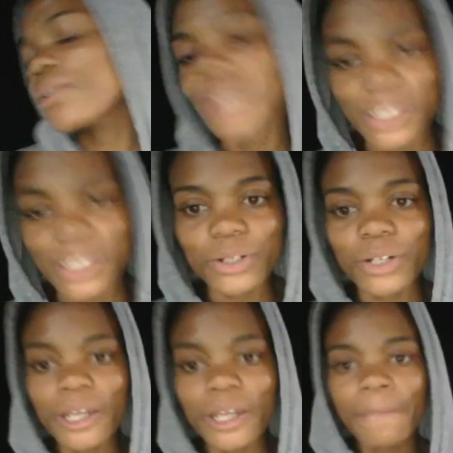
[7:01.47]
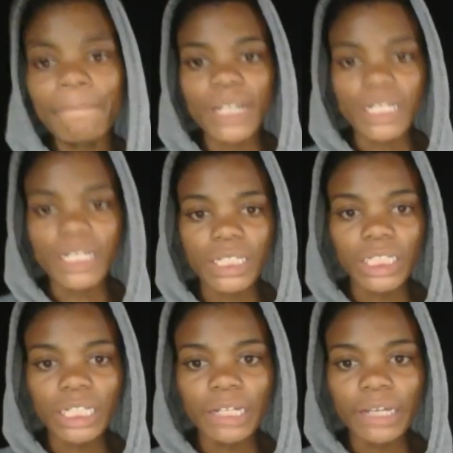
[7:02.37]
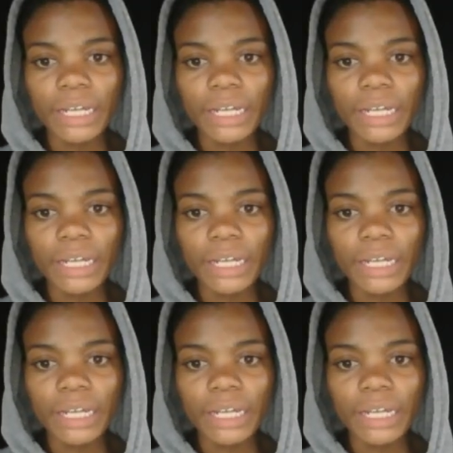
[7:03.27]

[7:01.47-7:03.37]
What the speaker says: to the stock. And here